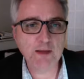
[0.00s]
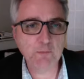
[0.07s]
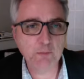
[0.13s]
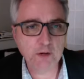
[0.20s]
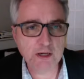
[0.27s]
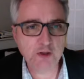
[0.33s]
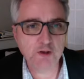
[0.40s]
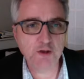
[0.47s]

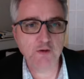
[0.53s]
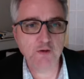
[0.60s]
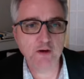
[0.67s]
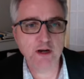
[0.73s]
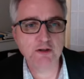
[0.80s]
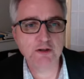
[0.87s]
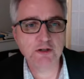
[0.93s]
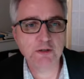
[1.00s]
breach the
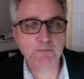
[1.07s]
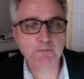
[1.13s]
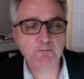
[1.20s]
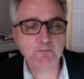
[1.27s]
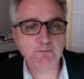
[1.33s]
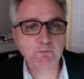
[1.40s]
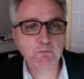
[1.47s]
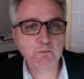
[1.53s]
trust
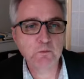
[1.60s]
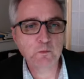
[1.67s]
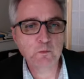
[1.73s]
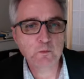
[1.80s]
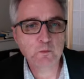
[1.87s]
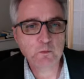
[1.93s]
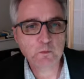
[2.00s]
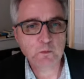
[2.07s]

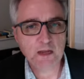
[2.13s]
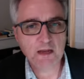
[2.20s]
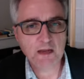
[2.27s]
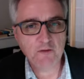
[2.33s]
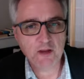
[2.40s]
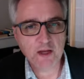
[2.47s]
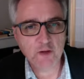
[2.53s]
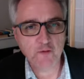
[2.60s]
in
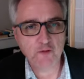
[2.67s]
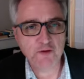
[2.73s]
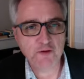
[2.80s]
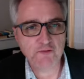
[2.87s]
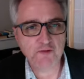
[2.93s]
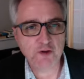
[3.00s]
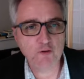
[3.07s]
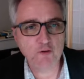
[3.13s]
the interests
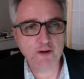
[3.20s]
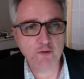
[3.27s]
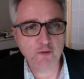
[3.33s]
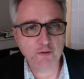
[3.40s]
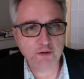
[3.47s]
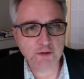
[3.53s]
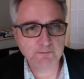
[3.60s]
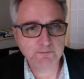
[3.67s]
of
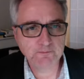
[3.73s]
self-interest